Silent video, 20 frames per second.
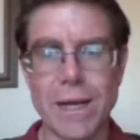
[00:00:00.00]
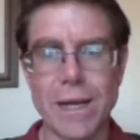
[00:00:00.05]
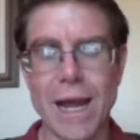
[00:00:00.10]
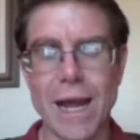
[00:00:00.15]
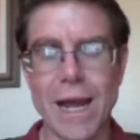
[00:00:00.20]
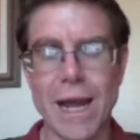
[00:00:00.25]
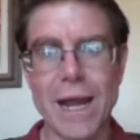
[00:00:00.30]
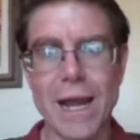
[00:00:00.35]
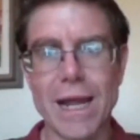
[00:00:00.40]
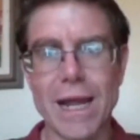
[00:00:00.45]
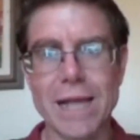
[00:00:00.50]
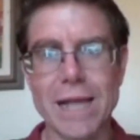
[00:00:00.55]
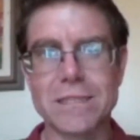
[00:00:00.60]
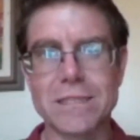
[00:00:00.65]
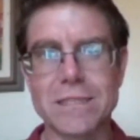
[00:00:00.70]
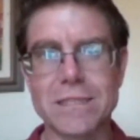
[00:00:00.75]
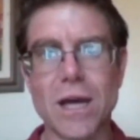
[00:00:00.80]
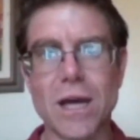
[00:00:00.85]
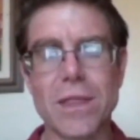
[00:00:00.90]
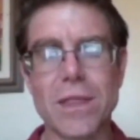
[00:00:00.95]
I
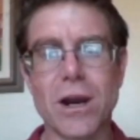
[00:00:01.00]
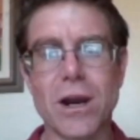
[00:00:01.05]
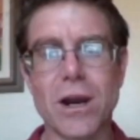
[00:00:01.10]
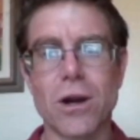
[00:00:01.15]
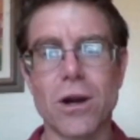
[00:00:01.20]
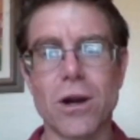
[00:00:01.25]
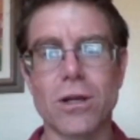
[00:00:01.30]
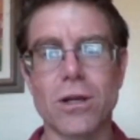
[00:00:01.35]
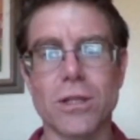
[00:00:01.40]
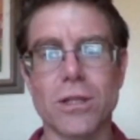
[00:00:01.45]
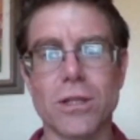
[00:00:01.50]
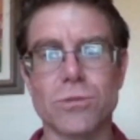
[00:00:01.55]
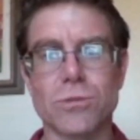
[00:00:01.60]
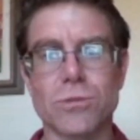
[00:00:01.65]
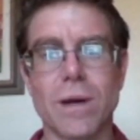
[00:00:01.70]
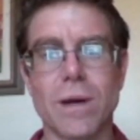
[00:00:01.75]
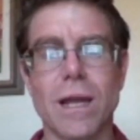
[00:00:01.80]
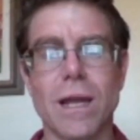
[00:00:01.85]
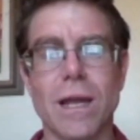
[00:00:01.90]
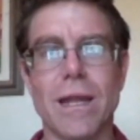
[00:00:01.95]
saw that article as
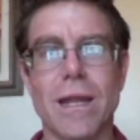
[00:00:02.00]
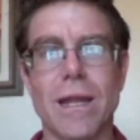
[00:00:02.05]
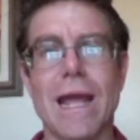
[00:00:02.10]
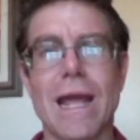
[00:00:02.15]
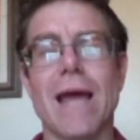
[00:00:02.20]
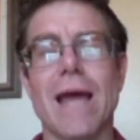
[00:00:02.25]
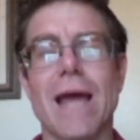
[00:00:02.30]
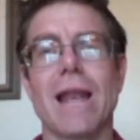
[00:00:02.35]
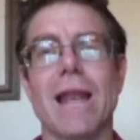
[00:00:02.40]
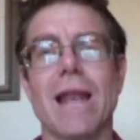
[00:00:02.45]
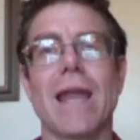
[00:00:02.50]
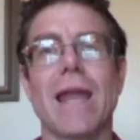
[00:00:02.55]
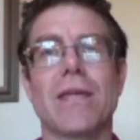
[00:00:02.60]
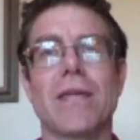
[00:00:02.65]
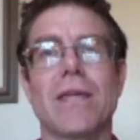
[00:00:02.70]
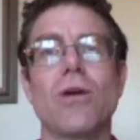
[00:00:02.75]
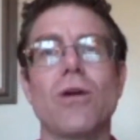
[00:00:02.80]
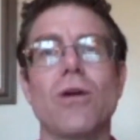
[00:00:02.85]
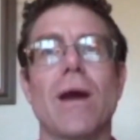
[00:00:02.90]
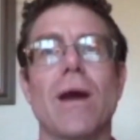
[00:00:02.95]
well, and like
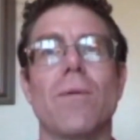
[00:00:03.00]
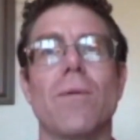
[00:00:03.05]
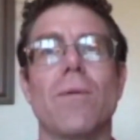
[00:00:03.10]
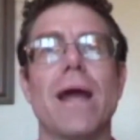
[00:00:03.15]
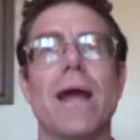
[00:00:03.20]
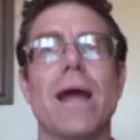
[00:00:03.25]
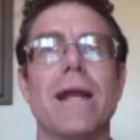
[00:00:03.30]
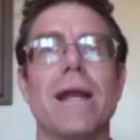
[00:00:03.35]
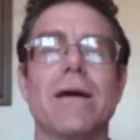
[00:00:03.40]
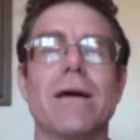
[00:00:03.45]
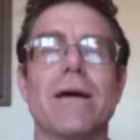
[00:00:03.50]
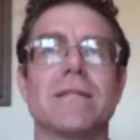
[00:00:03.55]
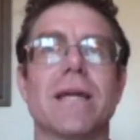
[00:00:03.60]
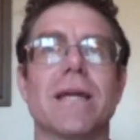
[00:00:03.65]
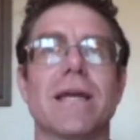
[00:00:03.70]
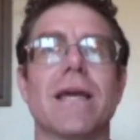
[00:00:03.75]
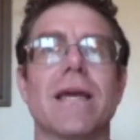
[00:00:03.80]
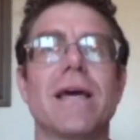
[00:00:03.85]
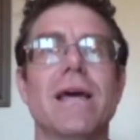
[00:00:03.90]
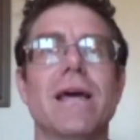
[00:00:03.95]
you, I read it, and I was
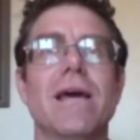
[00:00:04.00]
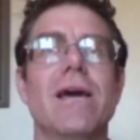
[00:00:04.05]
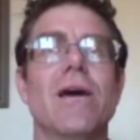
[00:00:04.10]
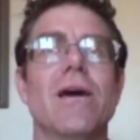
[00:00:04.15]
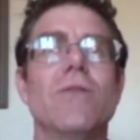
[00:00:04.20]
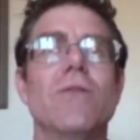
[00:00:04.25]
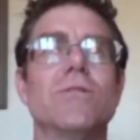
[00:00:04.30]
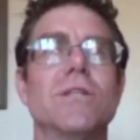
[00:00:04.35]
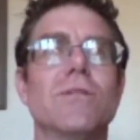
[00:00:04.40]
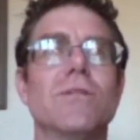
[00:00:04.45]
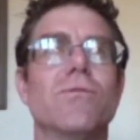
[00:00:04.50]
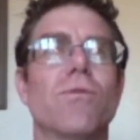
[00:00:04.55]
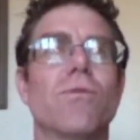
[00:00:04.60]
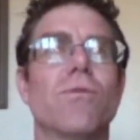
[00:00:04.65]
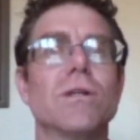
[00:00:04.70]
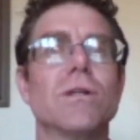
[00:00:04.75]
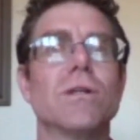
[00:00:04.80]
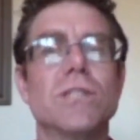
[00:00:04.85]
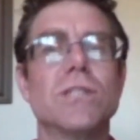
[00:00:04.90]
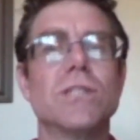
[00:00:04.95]
like, it was
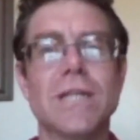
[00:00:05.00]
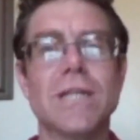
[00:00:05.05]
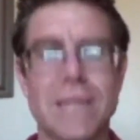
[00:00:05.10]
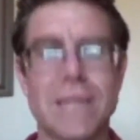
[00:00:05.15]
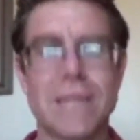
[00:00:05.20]
unfortunate that